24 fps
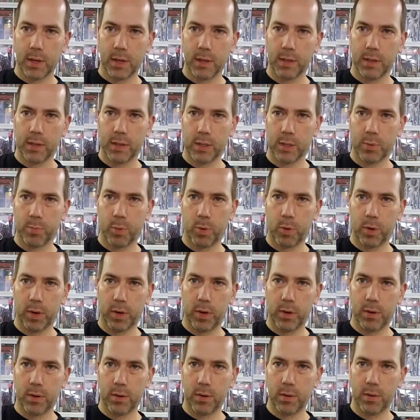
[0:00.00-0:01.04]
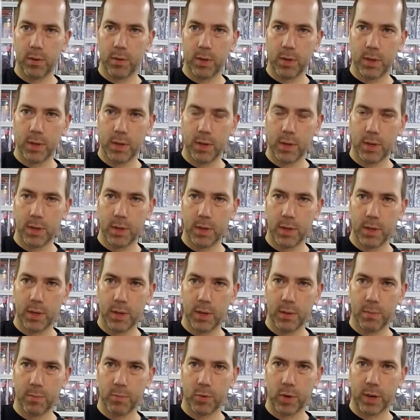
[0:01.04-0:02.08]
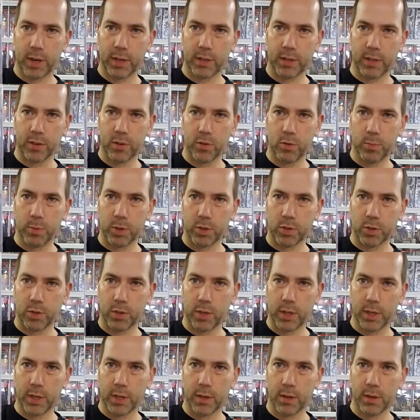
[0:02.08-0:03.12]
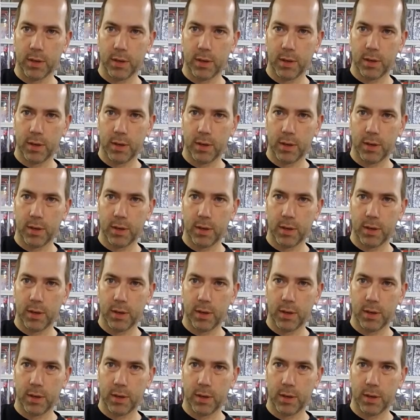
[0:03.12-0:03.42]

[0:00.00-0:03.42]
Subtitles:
A 6.0. Try not to get too much glare.